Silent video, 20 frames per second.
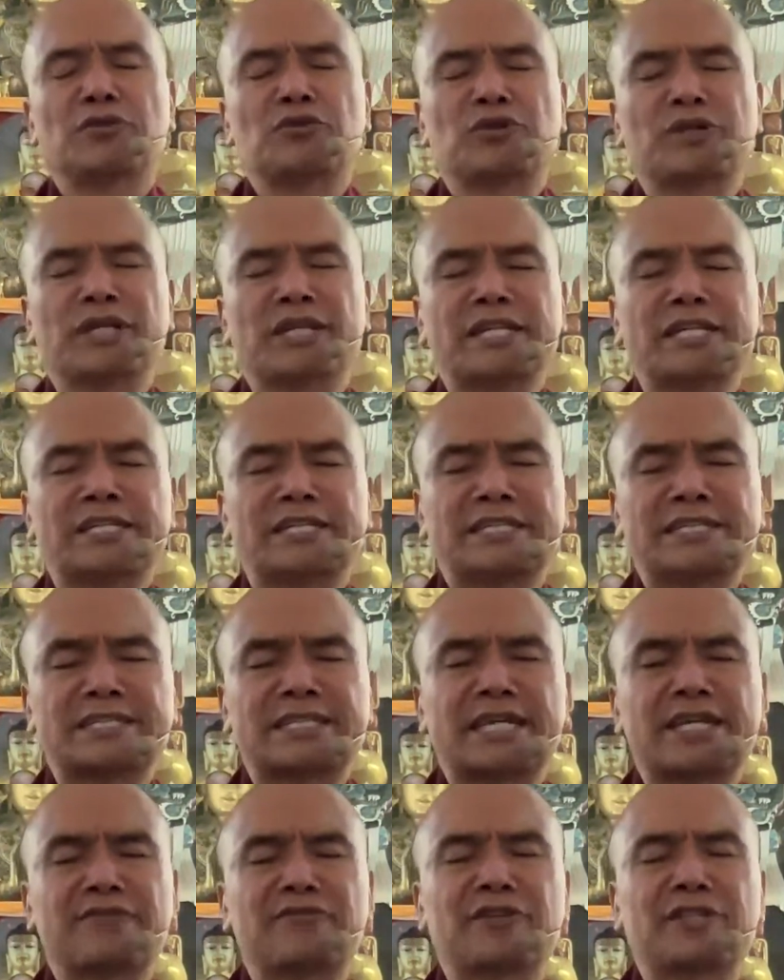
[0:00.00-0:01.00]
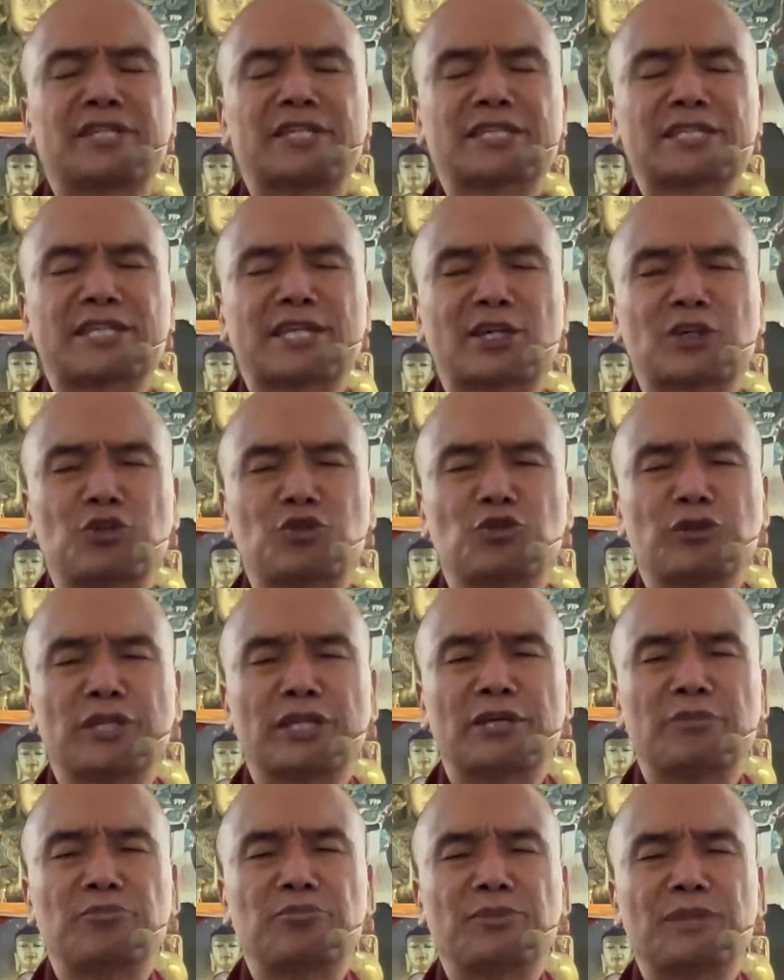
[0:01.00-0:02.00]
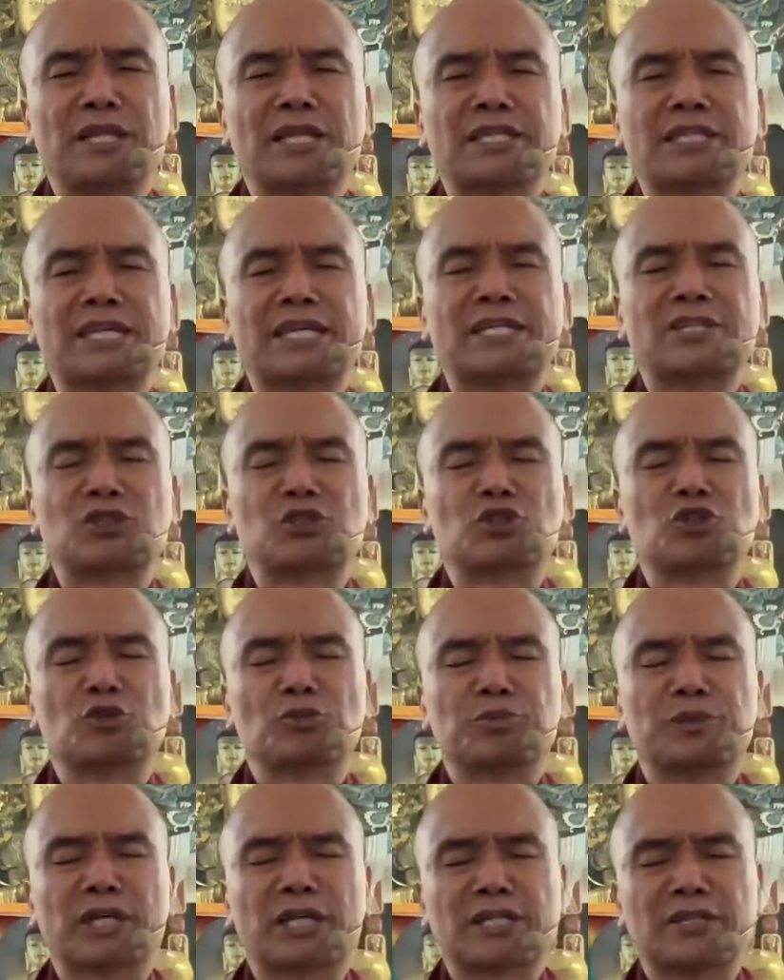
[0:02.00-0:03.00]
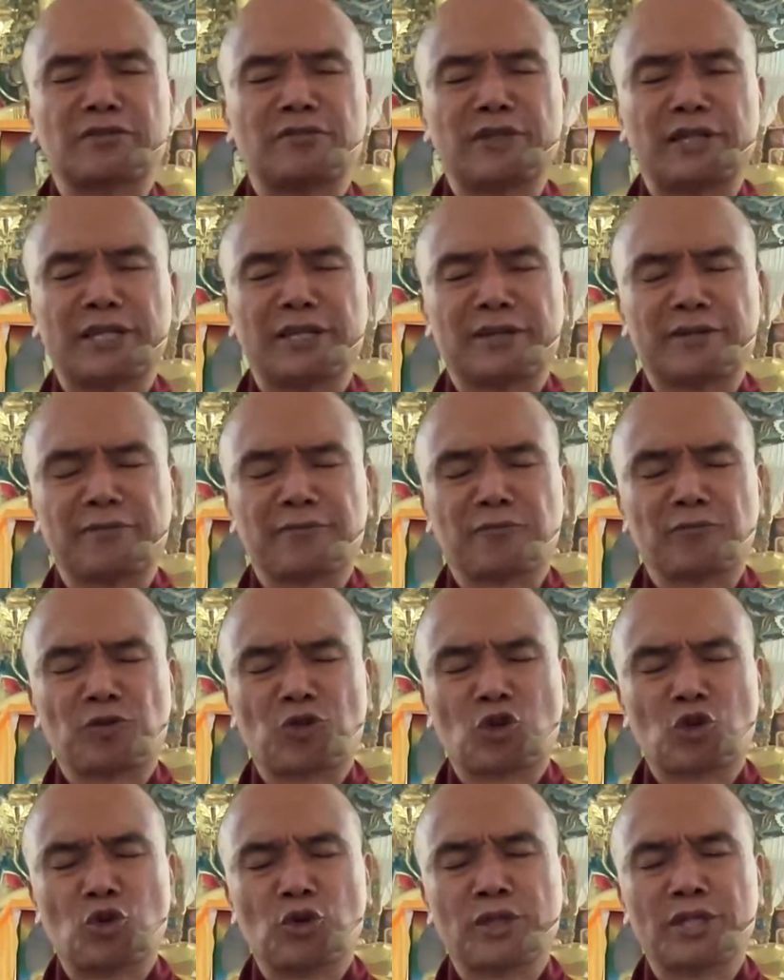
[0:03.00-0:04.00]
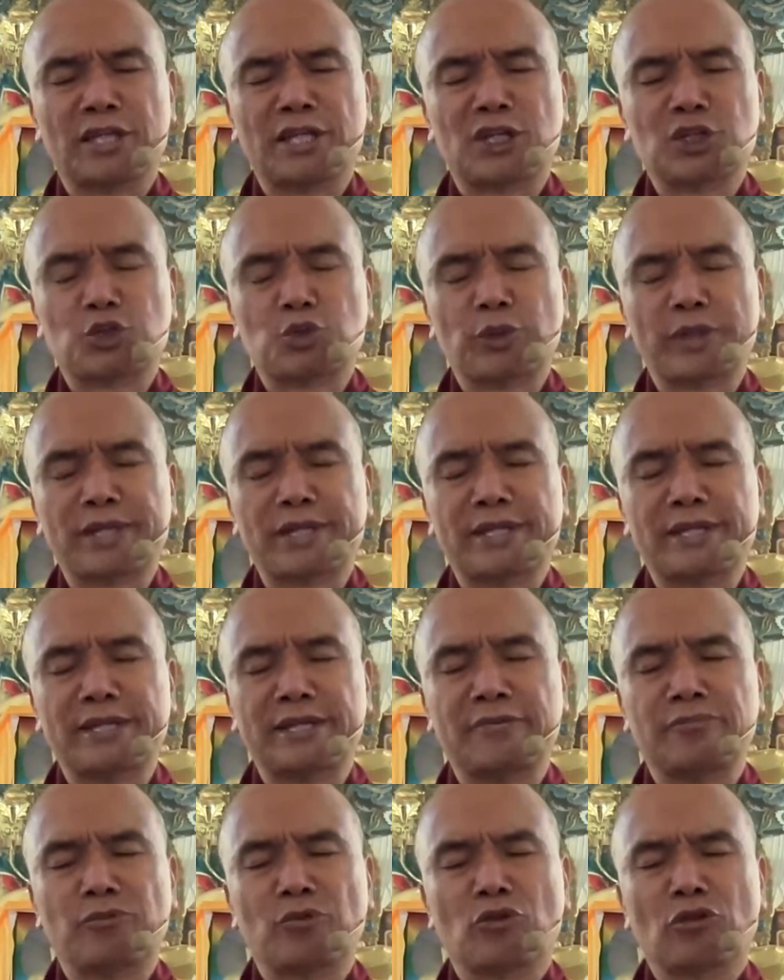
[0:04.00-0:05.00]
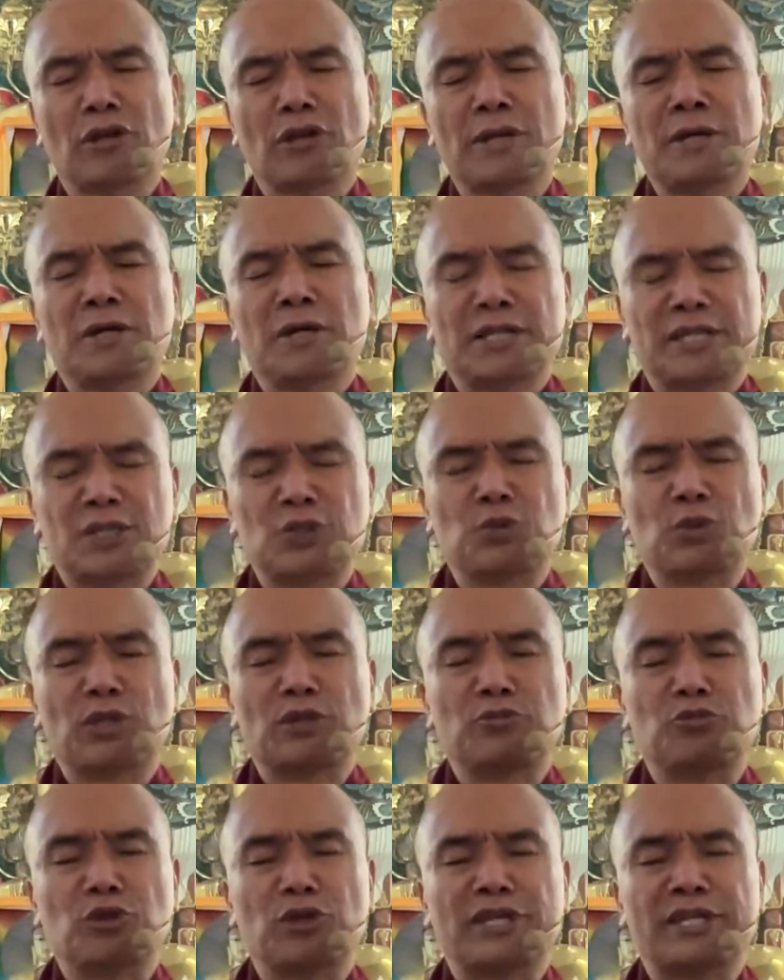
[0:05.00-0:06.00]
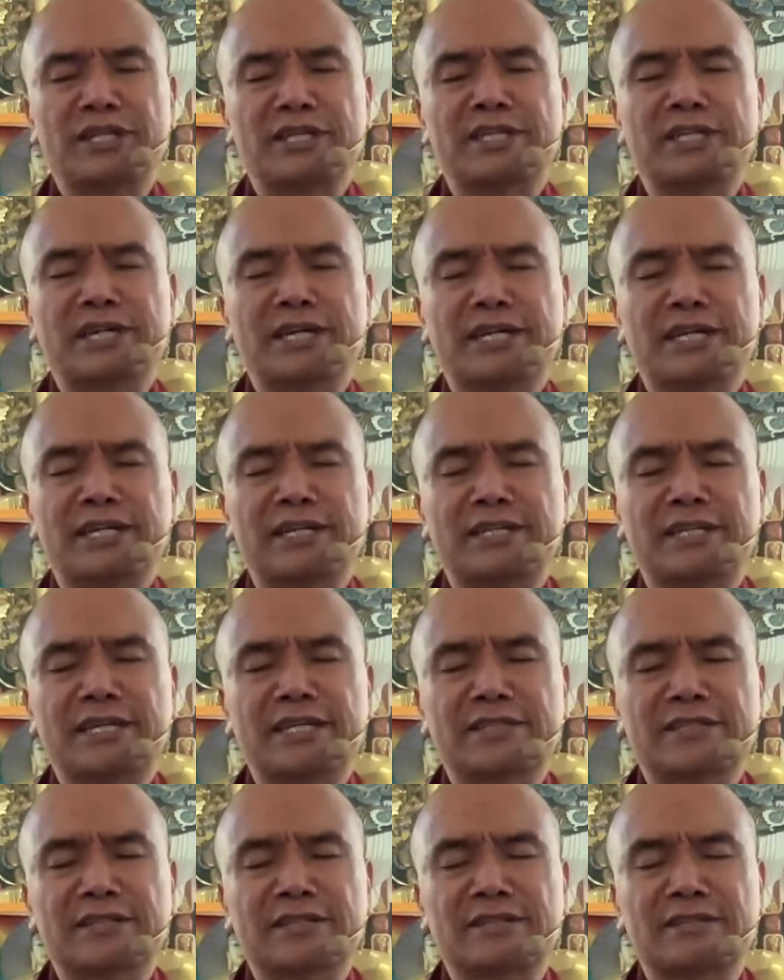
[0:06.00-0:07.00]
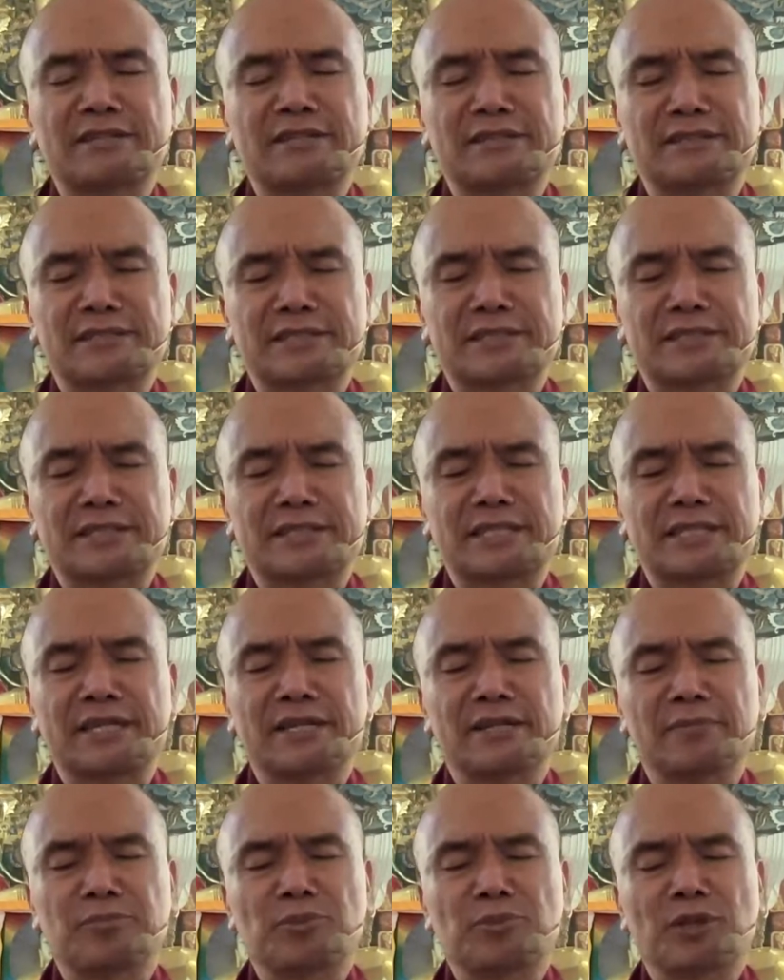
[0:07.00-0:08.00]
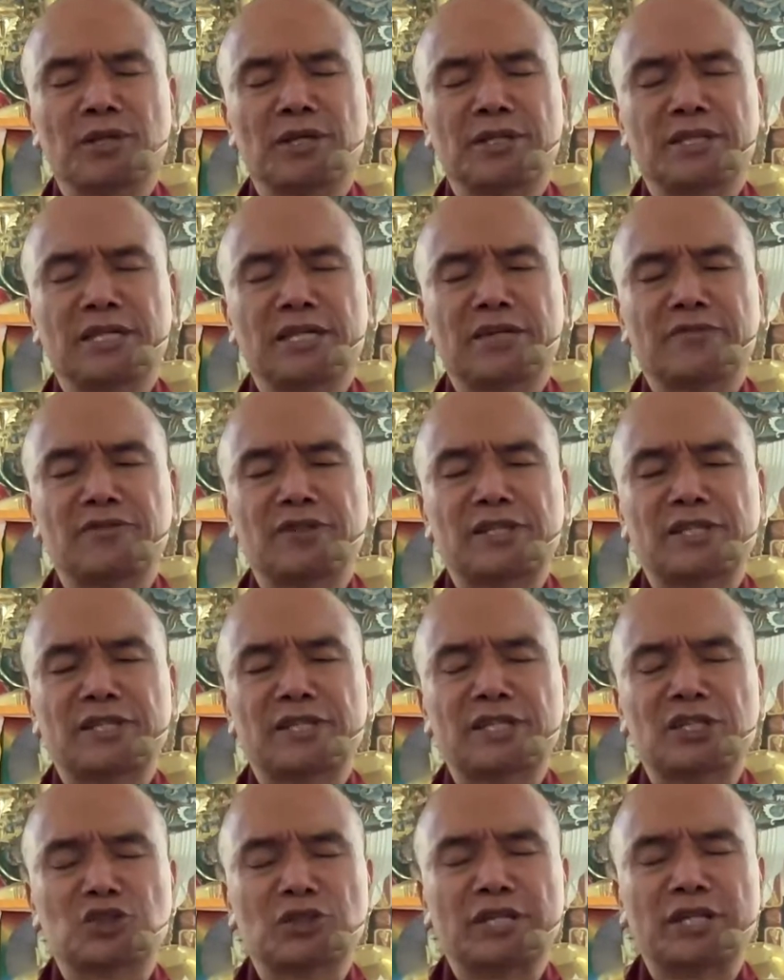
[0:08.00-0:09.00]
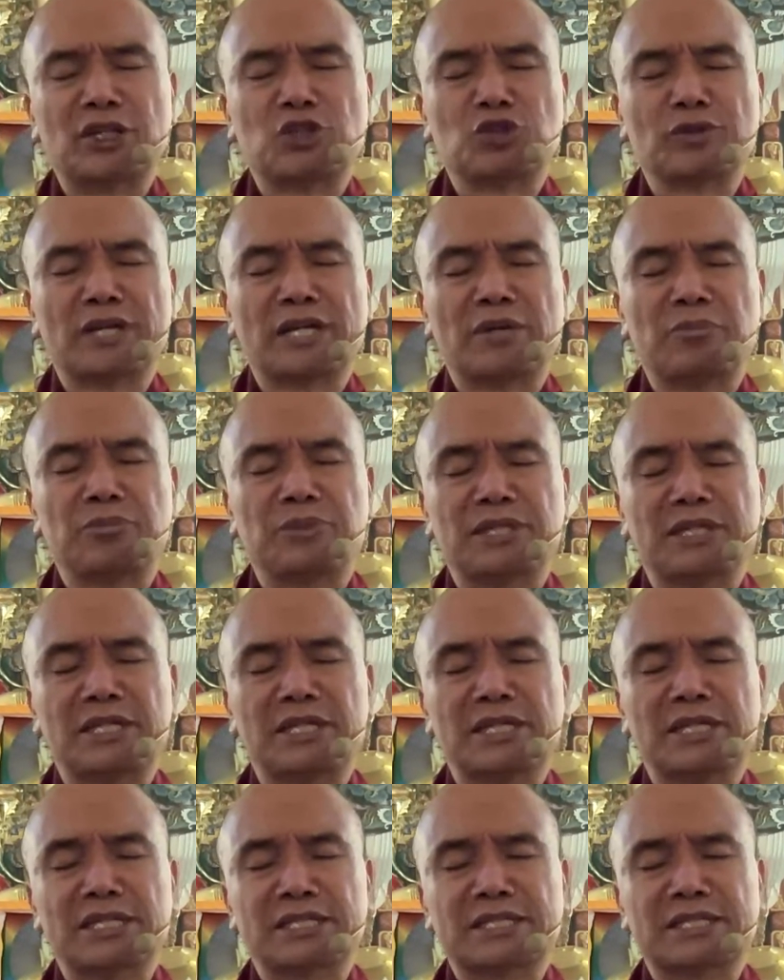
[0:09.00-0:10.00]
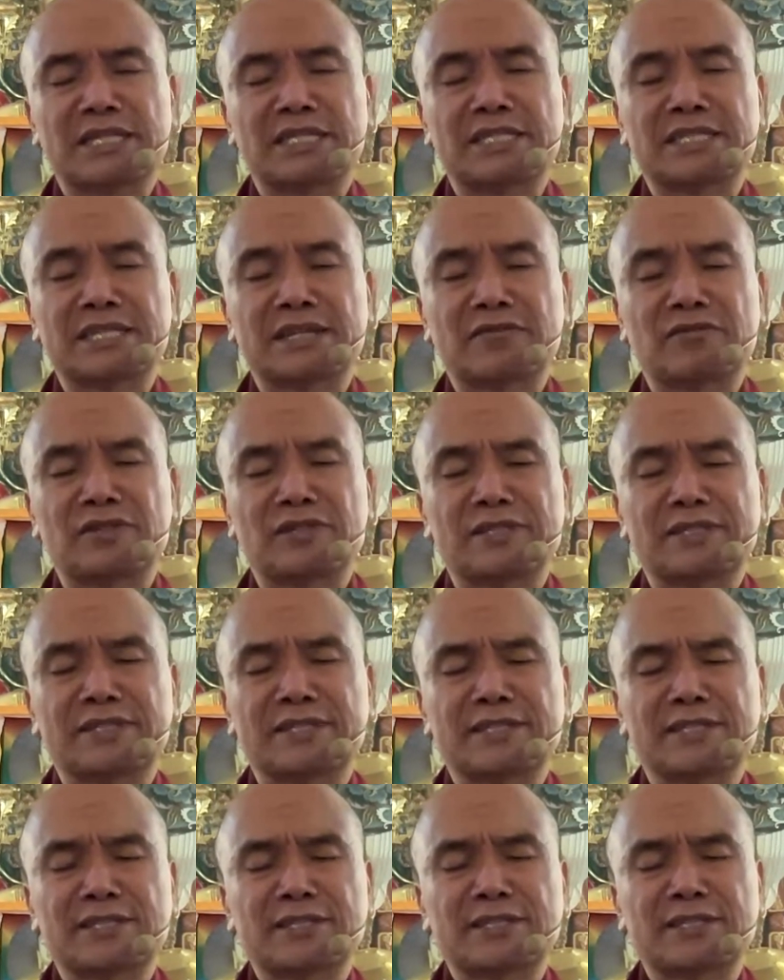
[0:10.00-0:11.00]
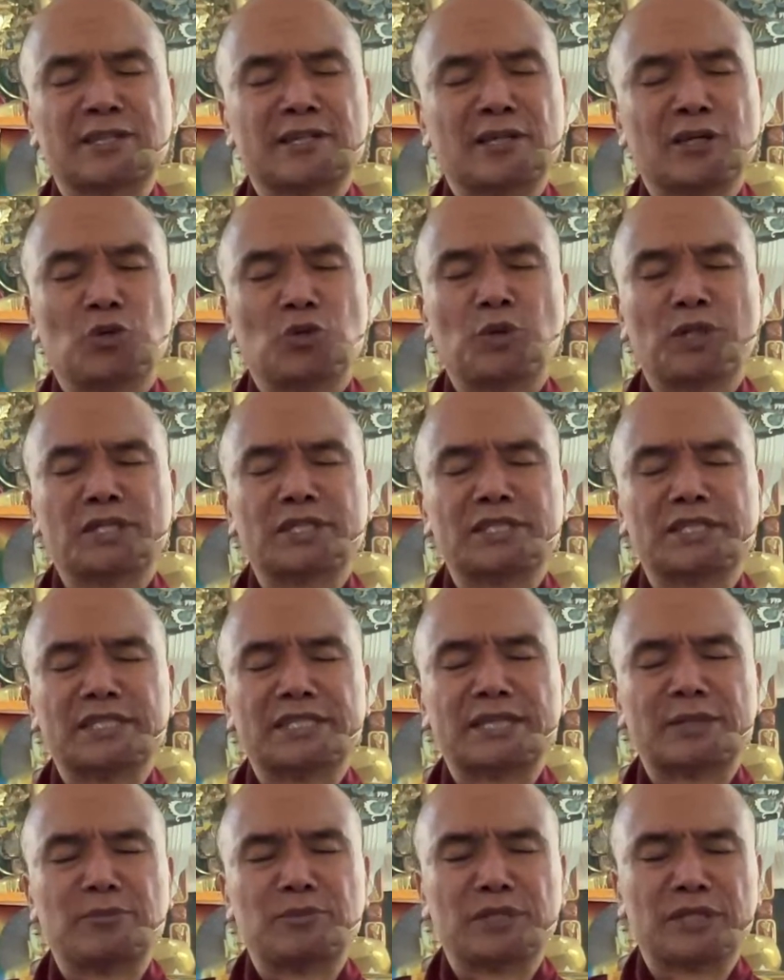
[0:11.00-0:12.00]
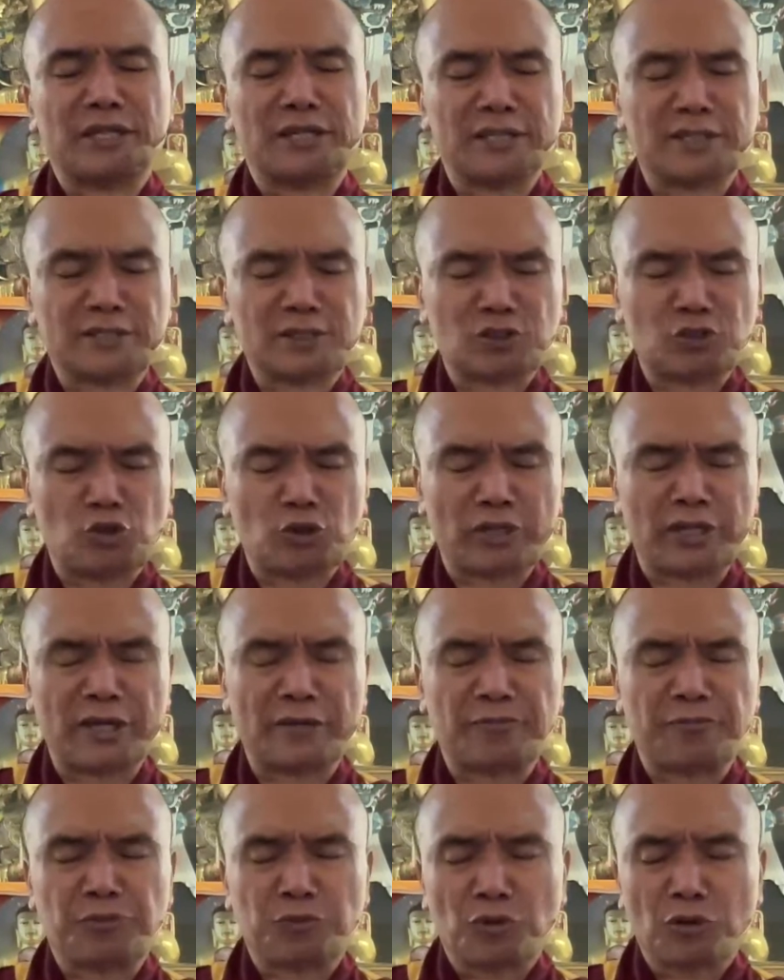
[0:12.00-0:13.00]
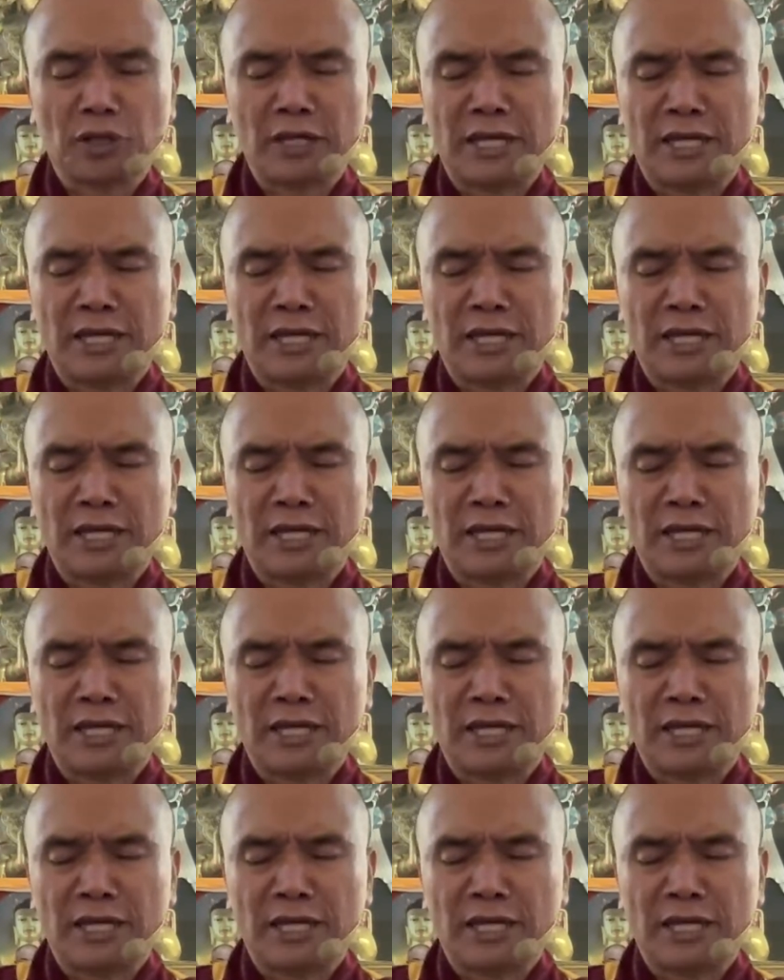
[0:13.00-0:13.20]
The reality is that everything is like a dream, nothing is objectively. Okay, let's quickly, this is what the Buddha indicated as the third seal, that everything is the nature of emptiness and selflessness. What is this emptiness? Okay,